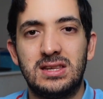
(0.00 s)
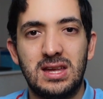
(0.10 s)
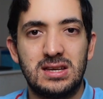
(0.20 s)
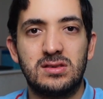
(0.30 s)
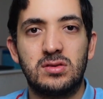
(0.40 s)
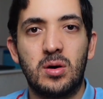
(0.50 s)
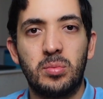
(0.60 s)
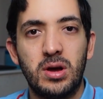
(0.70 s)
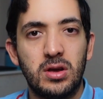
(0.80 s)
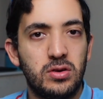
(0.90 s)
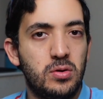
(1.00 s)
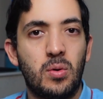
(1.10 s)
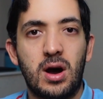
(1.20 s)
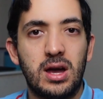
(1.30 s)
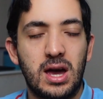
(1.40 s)
desktop
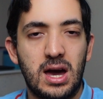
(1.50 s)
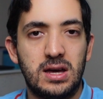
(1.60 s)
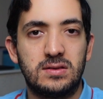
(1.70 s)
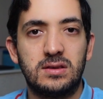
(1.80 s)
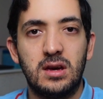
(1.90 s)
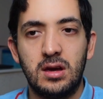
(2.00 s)
UI has,